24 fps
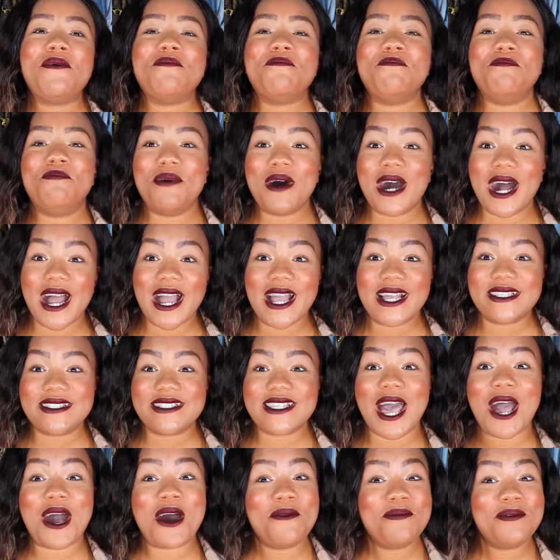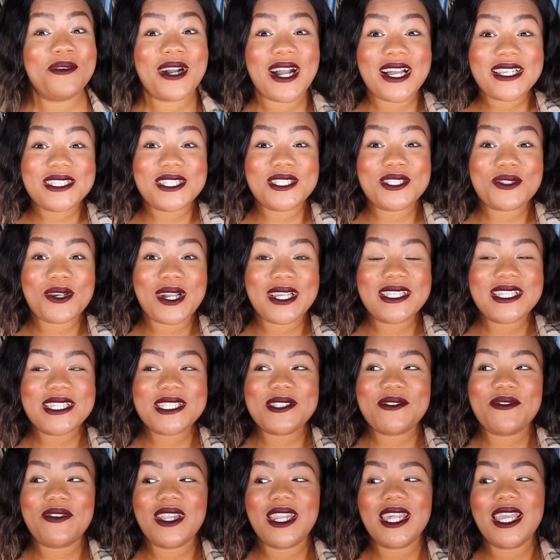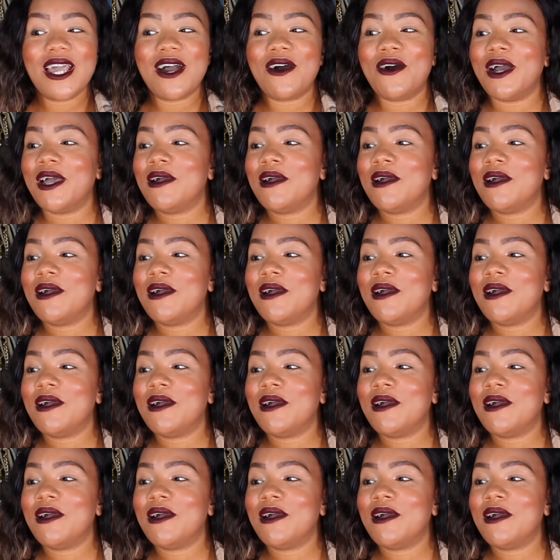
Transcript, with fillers: but I hope you guys enjoyed this video.